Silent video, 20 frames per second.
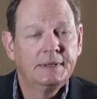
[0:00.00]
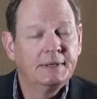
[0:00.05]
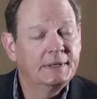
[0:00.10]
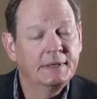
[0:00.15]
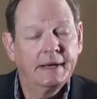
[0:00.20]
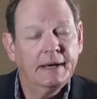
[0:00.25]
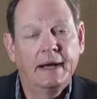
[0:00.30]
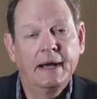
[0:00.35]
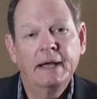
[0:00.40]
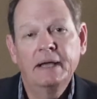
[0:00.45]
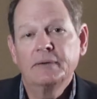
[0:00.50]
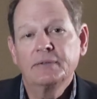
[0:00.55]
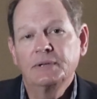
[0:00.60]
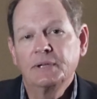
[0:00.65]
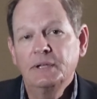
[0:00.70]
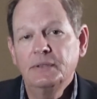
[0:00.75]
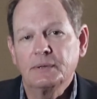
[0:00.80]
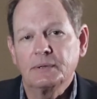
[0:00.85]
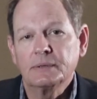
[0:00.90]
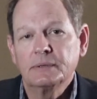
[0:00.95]
Yeah, I haven't
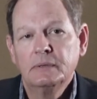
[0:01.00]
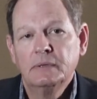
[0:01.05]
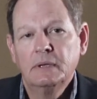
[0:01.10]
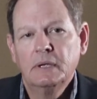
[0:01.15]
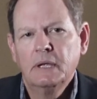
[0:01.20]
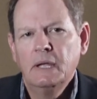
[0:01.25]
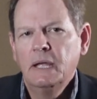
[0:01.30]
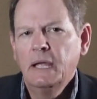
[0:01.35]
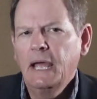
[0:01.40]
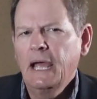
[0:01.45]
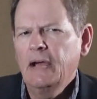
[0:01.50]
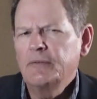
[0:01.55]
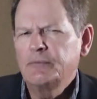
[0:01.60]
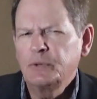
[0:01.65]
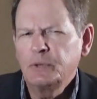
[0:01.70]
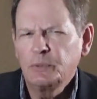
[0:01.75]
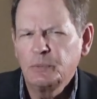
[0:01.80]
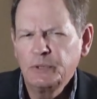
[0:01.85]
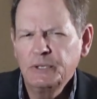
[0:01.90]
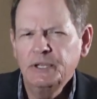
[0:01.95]
either. Have
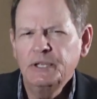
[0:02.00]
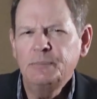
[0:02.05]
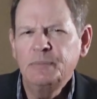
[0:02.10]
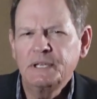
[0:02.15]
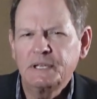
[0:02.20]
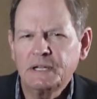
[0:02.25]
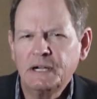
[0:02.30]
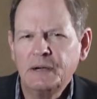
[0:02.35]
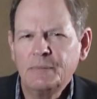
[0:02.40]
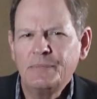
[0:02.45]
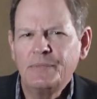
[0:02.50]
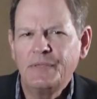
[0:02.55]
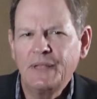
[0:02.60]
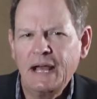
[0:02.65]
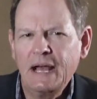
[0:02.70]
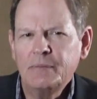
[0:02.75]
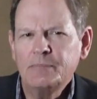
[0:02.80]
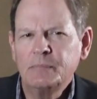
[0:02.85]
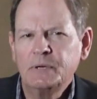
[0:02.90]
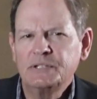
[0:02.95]
we really become
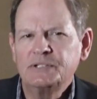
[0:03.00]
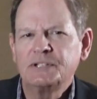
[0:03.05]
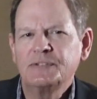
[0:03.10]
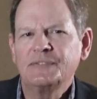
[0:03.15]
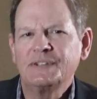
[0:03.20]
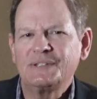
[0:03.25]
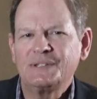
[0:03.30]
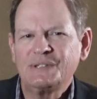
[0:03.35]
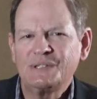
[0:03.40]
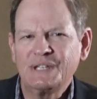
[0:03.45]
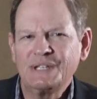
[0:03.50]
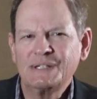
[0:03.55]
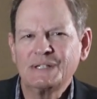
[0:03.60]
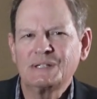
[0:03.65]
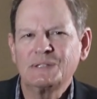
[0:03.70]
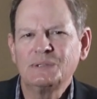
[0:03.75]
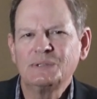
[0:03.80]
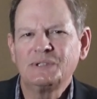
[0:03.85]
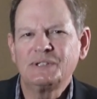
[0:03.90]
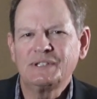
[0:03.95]
that much of a
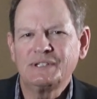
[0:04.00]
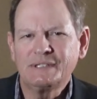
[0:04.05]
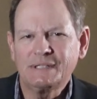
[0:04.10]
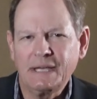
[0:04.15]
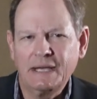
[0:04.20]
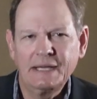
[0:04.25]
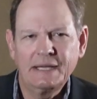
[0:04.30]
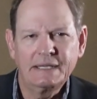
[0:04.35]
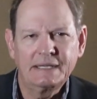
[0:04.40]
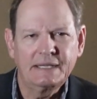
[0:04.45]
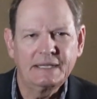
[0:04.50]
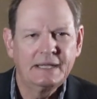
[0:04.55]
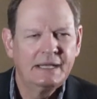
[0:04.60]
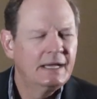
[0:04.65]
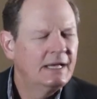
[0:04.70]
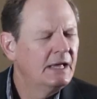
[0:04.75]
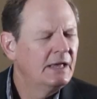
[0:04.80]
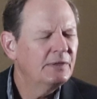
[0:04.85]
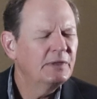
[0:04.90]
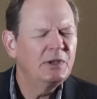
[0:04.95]
cynical society
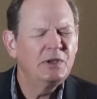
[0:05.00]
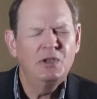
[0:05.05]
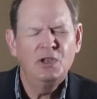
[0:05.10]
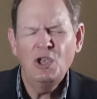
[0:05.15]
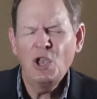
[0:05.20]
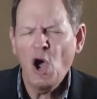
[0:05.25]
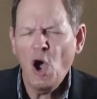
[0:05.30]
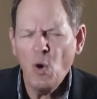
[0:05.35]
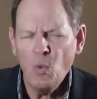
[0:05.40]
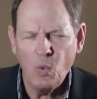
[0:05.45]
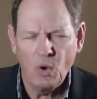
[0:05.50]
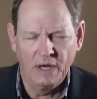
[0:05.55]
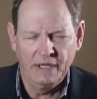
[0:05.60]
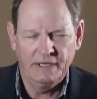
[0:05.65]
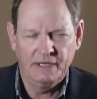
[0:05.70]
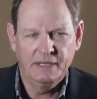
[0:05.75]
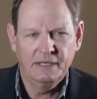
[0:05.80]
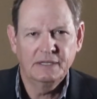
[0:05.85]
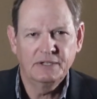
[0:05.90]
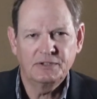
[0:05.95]
that no
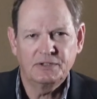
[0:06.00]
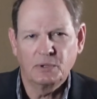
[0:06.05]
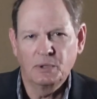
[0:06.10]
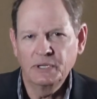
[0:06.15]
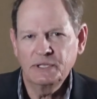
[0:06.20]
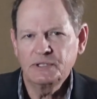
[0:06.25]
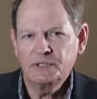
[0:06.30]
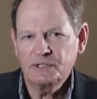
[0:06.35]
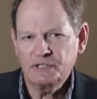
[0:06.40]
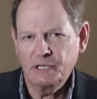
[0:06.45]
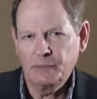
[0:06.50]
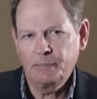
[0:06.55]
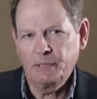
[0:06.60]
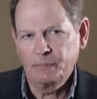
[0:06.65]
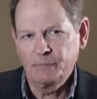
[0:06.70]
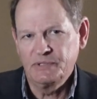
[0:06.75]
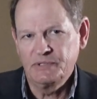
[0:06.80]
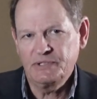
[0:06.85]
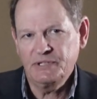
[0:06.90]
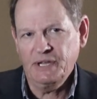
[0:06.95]
one is going to step
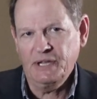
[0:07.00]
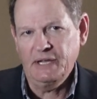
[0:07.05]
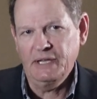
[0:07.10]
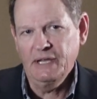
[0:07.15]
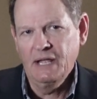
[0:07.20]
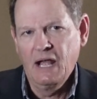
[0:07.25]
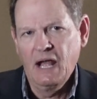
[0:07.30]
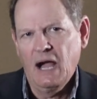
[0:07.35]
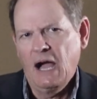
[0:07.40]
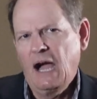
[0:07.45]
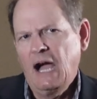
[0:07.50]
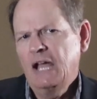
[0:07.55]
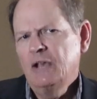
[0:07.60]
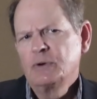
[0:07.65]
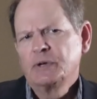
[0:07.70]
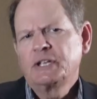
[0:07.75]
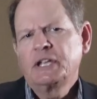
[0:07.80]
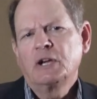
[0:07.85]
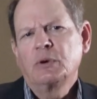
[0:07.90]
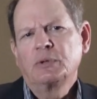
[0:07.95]
up and say, I
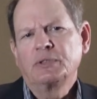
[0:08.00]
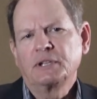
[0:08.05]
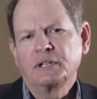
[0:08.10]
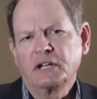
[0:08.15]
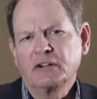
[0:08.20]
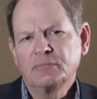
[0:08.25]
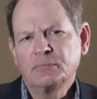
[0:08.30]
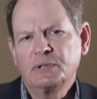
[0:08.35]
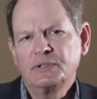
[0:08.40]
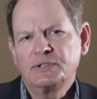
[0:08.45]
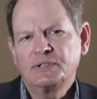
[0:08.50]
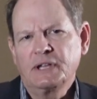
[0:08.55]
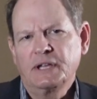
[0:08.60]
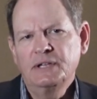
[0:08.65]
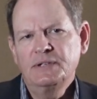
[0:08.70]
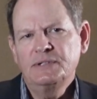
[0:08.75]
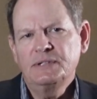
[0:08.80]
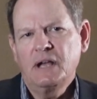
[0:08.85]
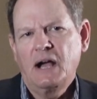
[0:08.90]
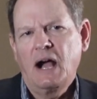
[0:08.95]
don't care what the government
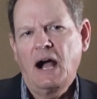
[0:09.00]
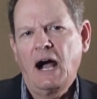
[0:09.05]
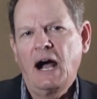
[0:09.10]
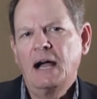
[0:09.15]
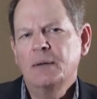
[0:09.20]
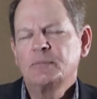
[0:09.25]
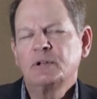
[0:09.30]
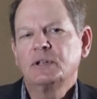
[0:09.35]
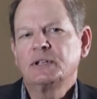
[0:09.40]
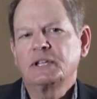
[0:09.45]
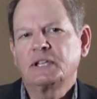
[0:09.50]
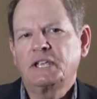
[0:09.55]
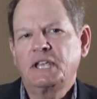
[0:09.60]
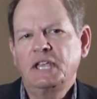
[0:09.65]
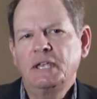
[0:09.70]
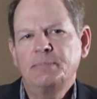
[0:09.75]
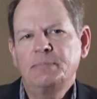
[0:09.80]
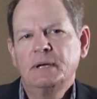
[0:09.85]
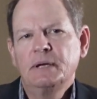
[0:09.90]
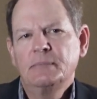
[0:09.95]
says, I'm going to
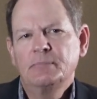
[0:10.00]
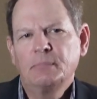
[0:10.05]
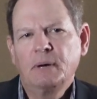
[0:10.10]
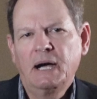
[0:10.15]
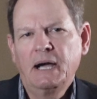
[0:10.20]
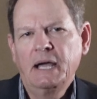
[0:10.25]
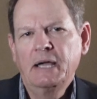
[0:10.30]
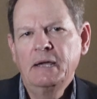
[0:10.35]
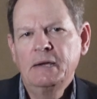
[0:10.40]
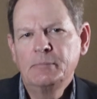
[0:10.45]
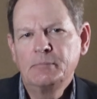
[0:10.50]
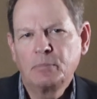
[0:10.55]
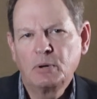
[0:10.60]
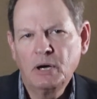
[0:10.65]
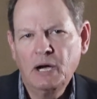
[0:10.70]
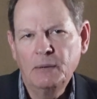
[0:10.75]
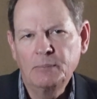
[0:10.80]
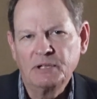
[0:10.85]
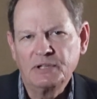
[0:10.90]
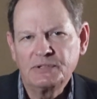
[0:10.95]
keep my
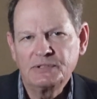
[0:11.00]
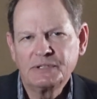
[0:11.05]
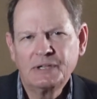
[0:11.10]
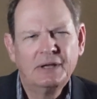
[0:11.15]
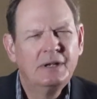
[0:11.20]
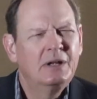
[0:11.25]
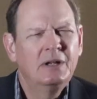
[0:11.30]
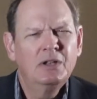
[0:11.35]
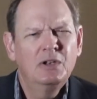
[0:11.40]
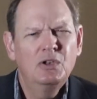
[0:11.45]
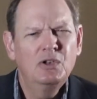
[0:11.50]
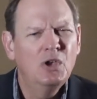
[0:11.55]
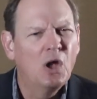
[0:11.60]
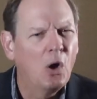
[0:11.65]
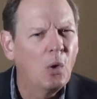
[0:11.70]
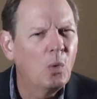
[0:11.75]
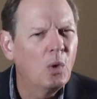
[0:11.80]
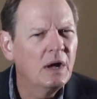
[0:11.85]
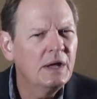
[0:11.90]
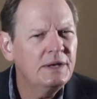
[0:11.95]
promise?
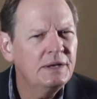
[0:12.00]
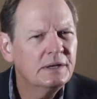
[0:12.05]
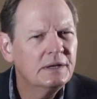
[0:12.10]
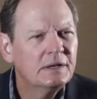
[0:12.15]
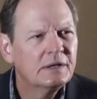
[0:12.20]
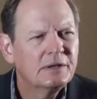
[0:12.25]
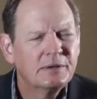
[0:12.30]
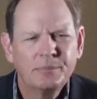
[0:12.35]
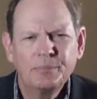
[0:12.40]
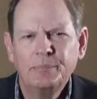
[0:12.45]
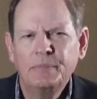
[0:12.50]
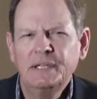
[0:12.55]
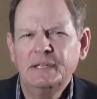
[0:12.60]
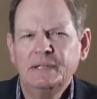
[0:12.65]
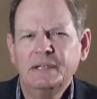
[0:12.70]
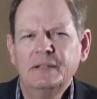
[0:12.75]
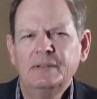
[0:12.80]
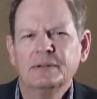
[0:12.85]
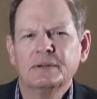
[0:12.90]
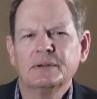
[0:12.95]
No one? Me
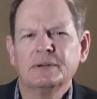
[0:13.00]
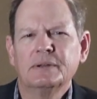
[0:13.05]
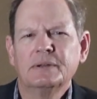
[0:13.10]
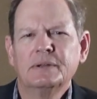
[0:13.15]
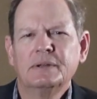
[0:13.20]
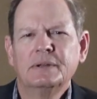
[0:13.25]
neither.